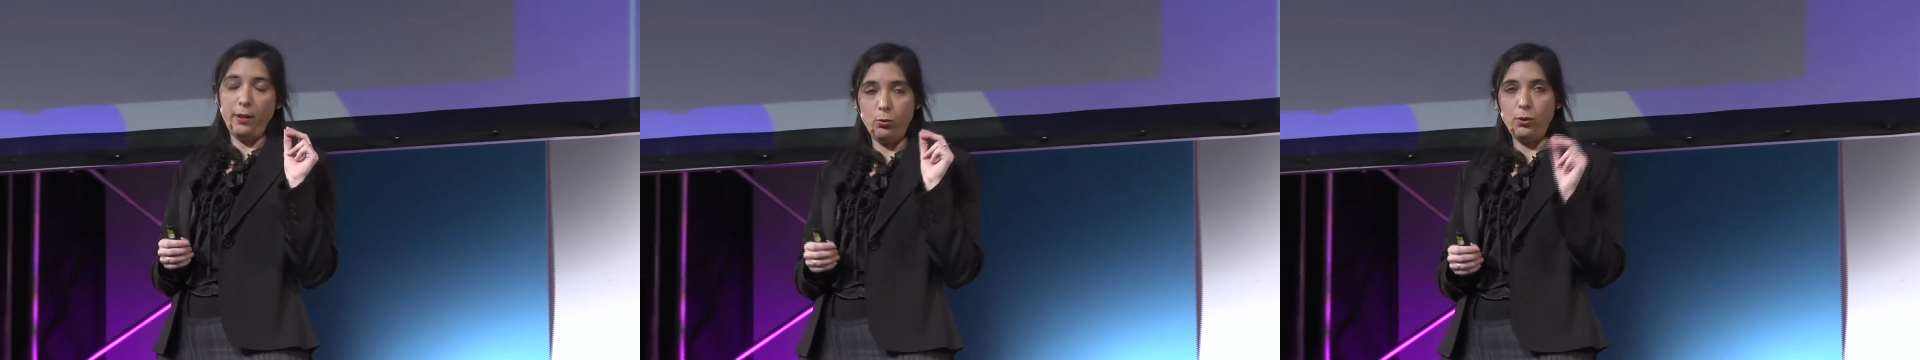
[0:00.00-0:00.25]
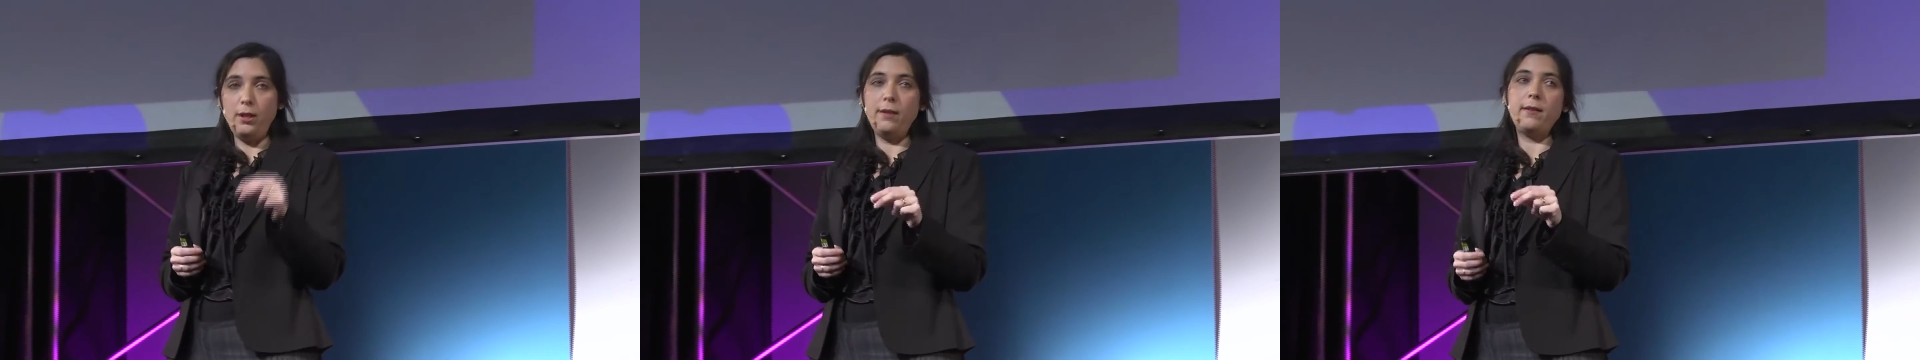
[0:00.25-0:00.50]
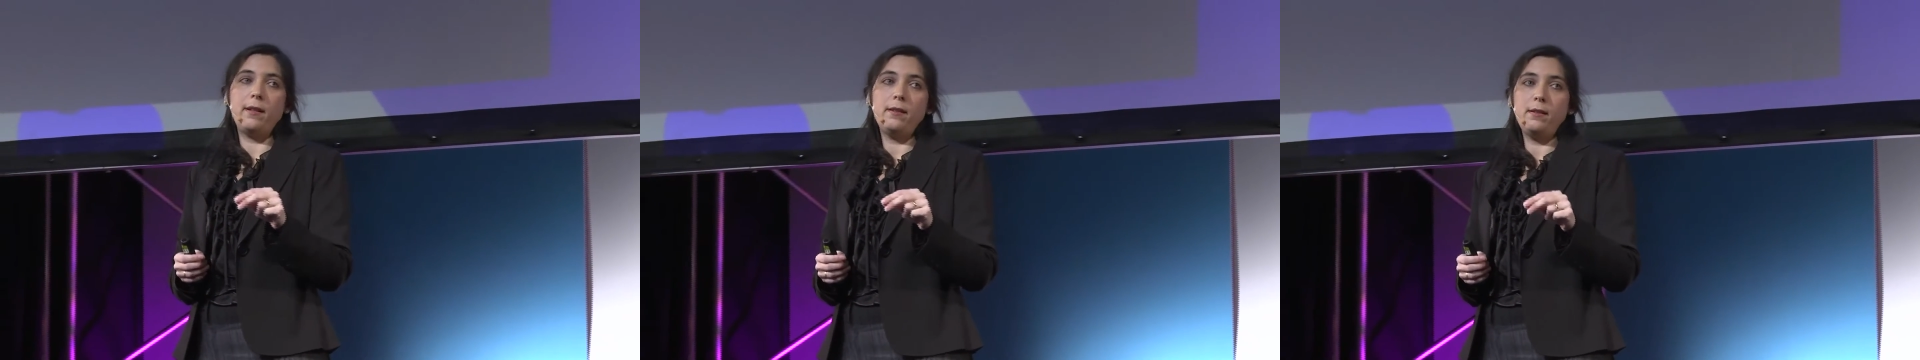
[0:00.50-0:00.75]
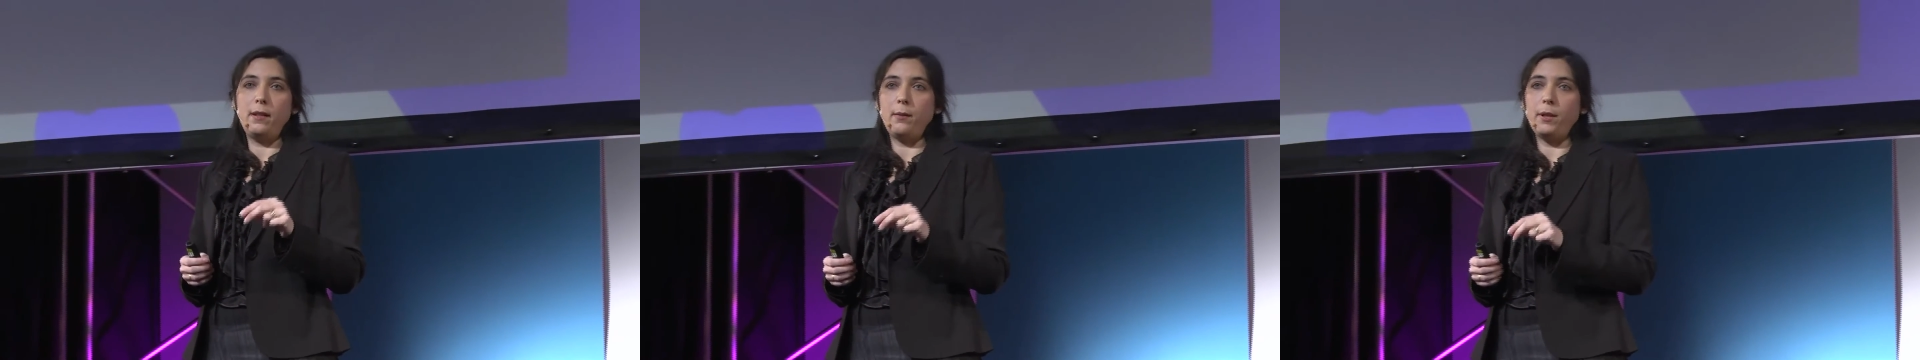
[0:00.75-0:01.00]
this is a
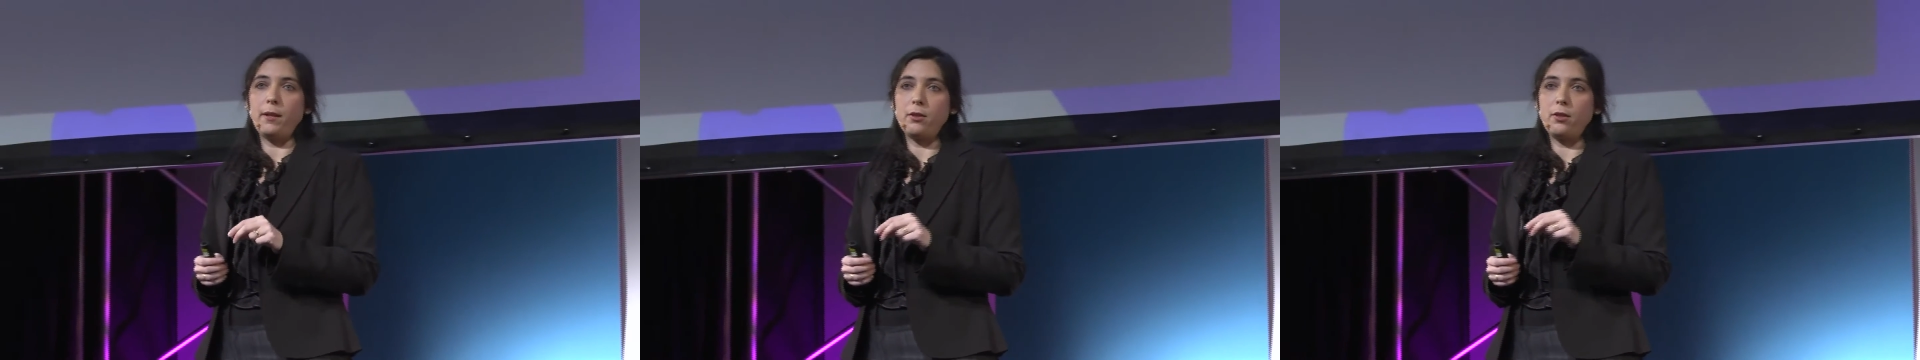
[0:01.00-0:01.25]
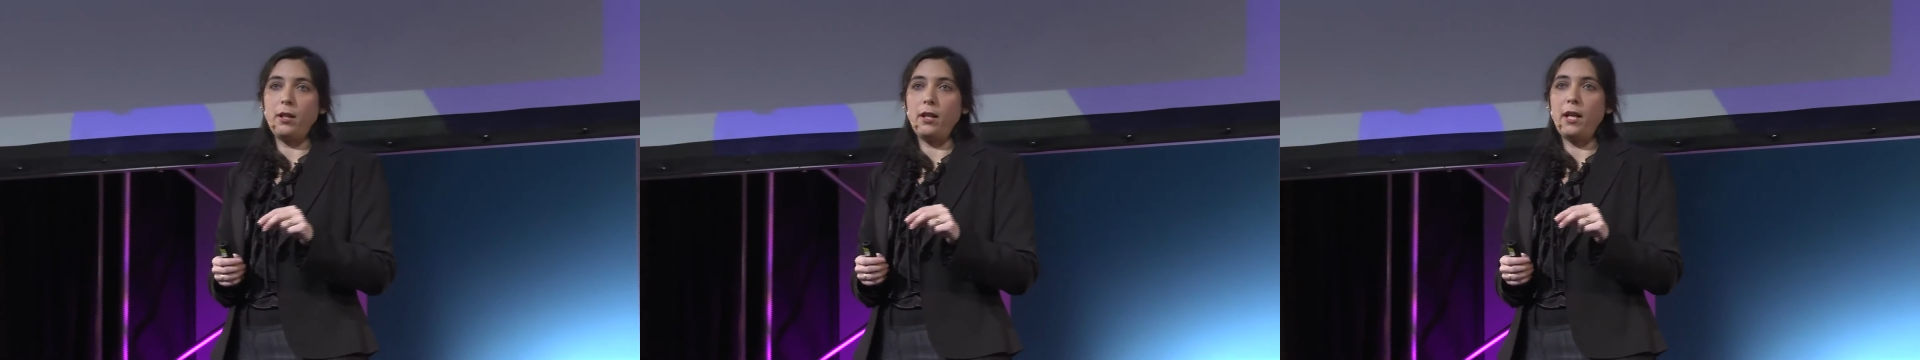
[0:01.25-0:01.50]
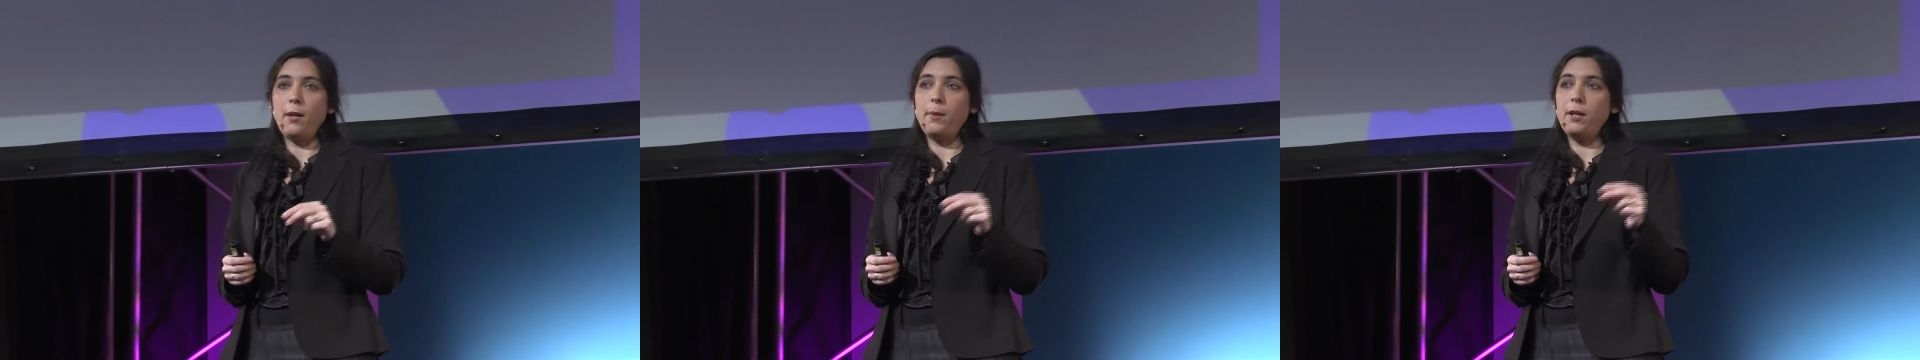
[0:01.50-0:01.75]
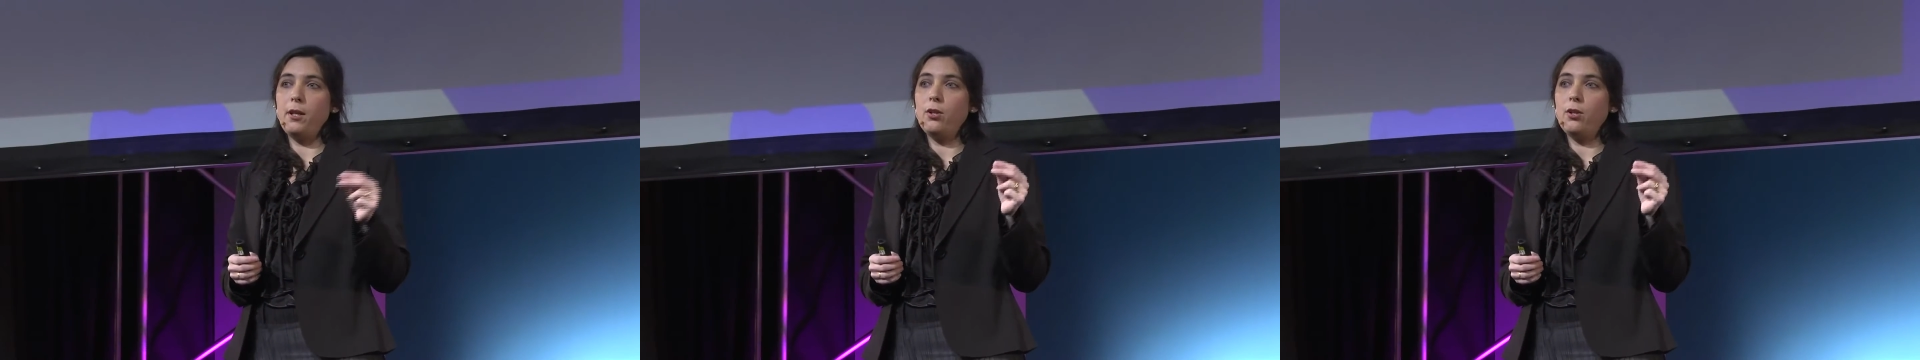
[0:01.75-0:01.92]
component